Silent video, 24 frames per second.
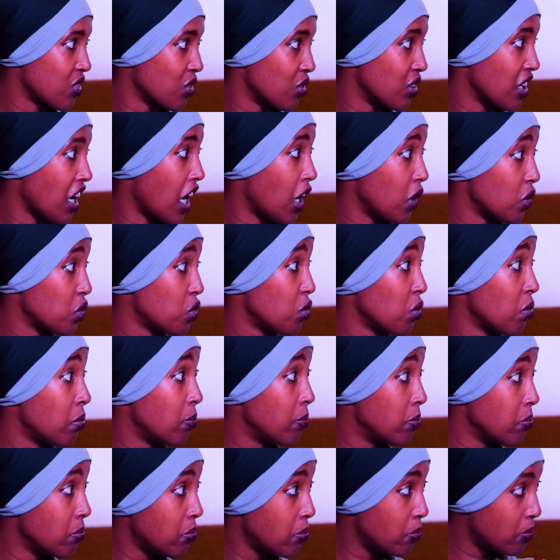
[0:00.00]
on how to
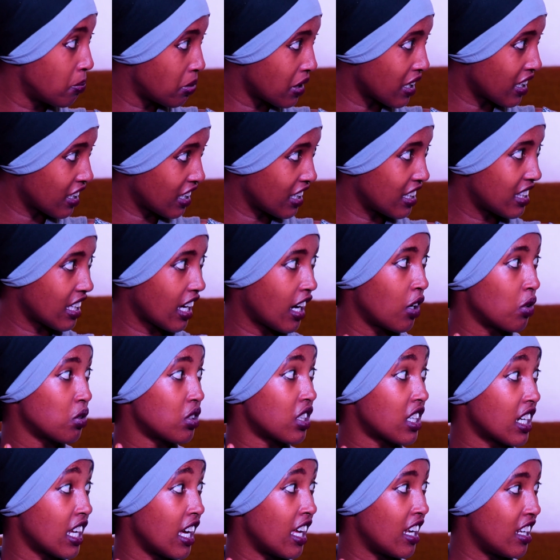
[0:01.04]
bring it out
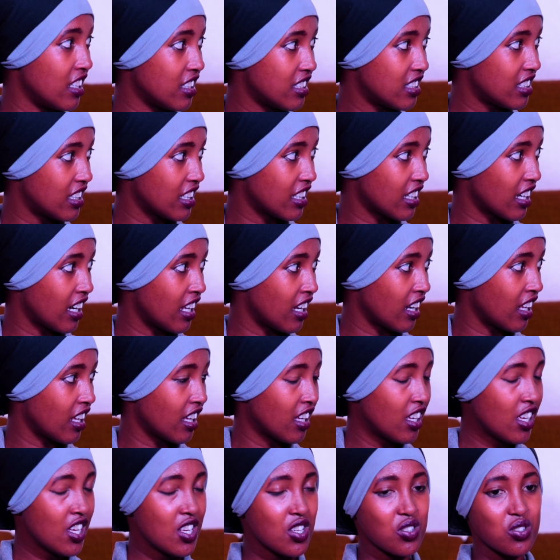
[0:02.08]

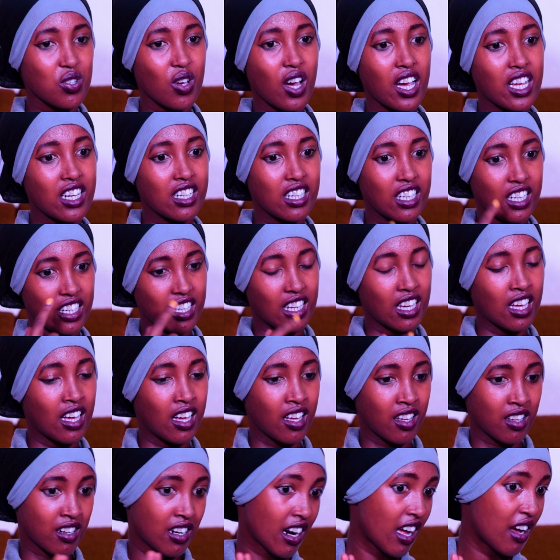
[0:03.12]
realistically. So I did
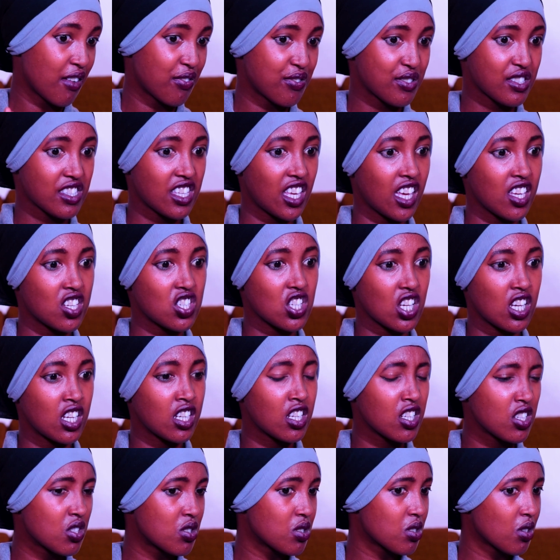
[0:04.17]
a rough sketch, and
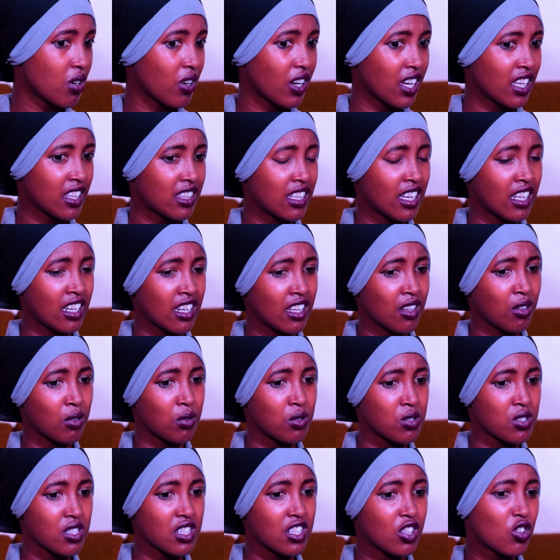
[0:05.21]
he saw it,
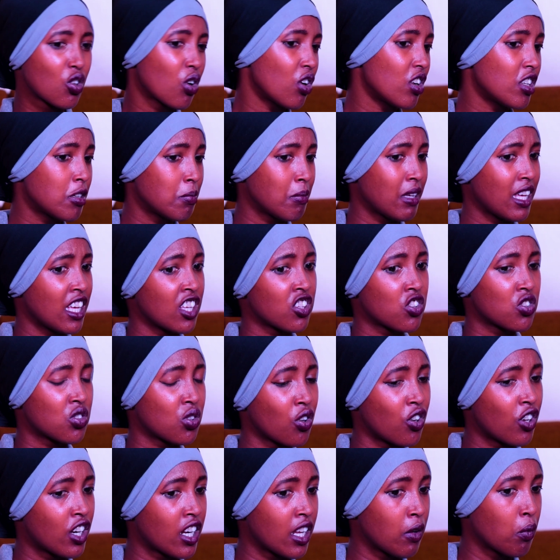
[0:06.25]
and he told me a
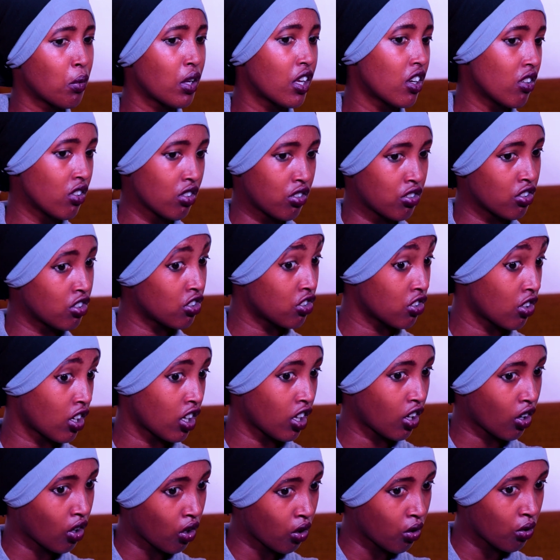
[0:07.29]
story. We are not usually
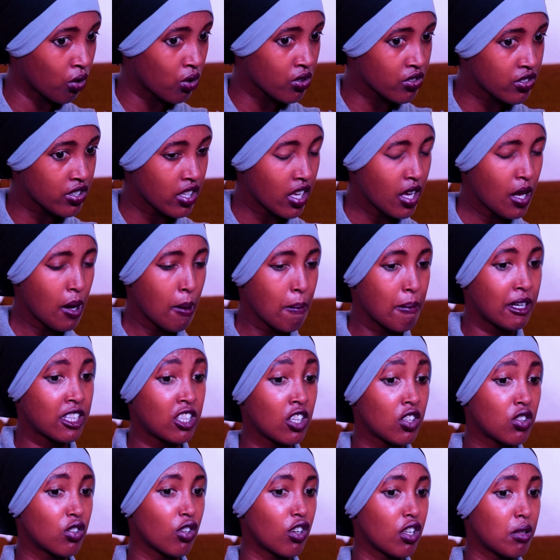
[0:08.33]
close, but
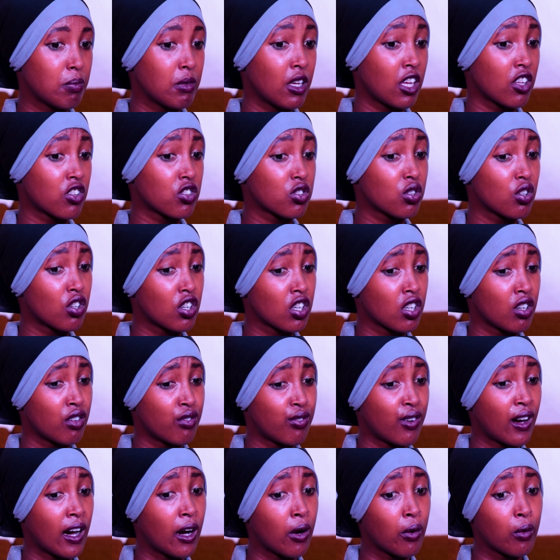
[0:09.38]
he told me a story of
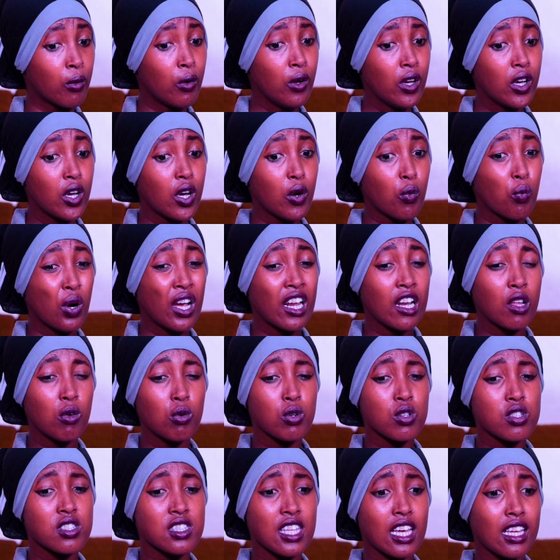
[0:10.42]
how while he
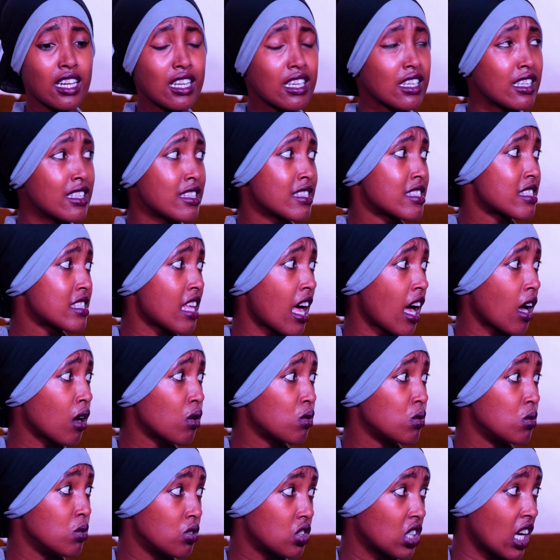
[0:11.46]
was studying in Saku,
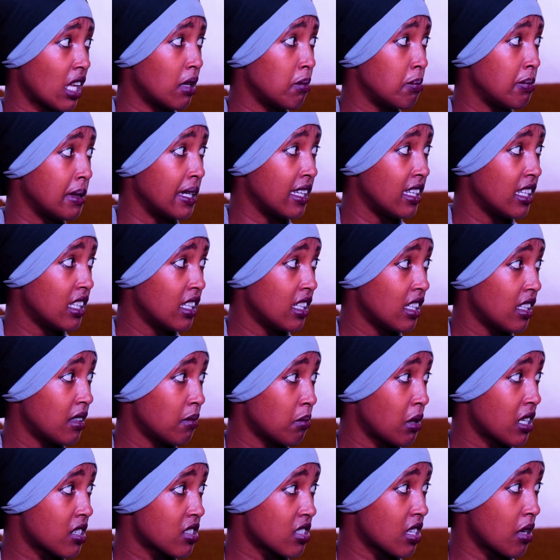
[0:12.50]
Chalbi,
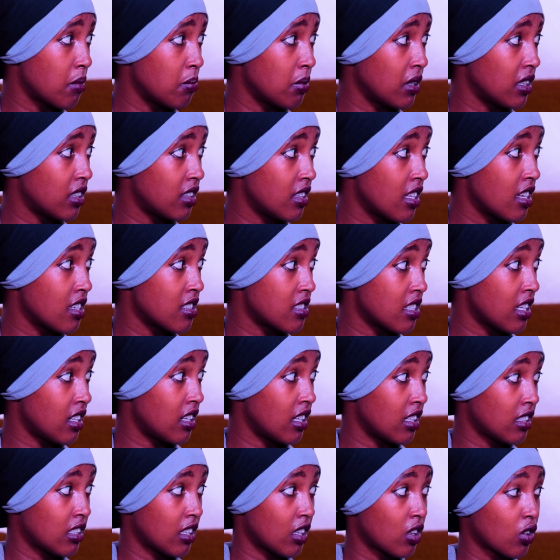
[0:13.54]
Marsabit, there's a
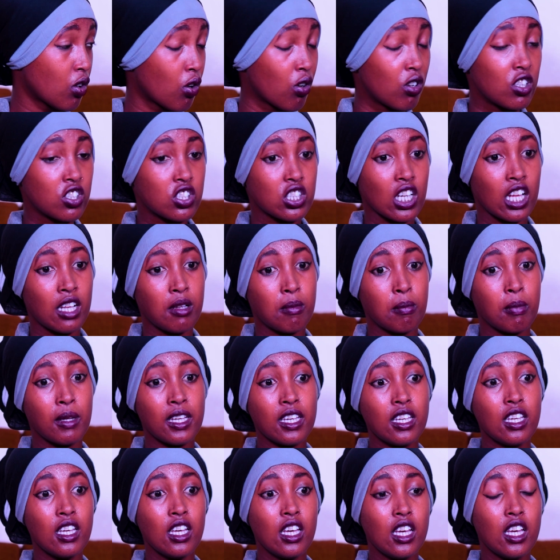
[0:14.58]
desert called
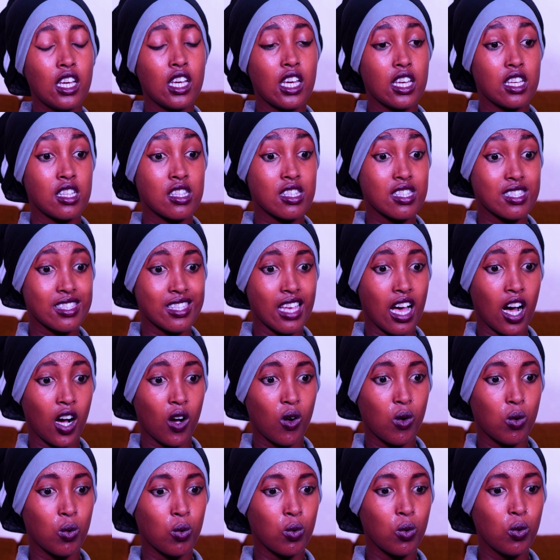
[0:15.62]
Chalbi. In
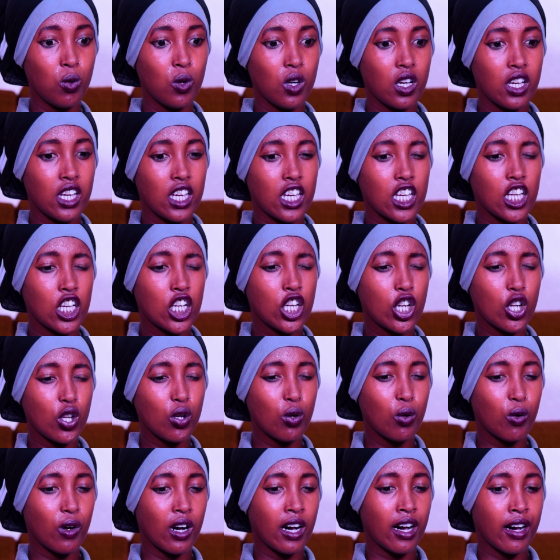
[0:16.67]
Saku, he
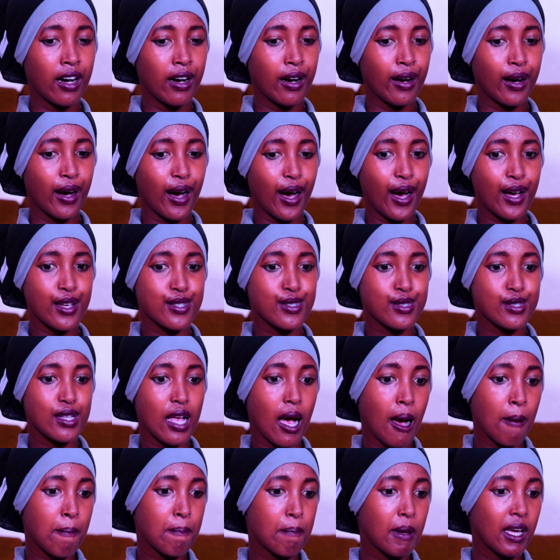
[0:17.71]
drew a
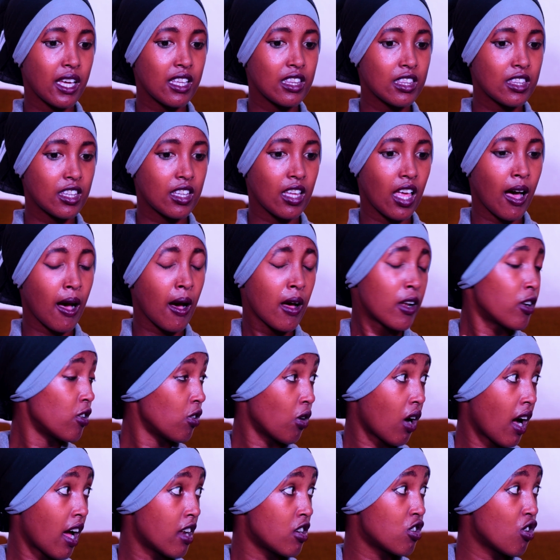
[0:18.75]

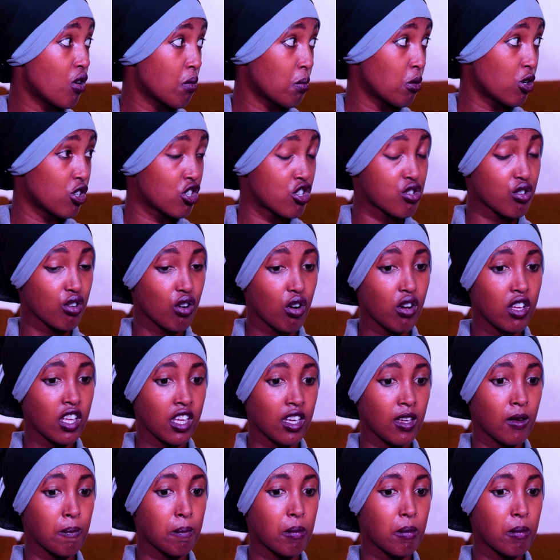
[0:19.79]
normal drawing in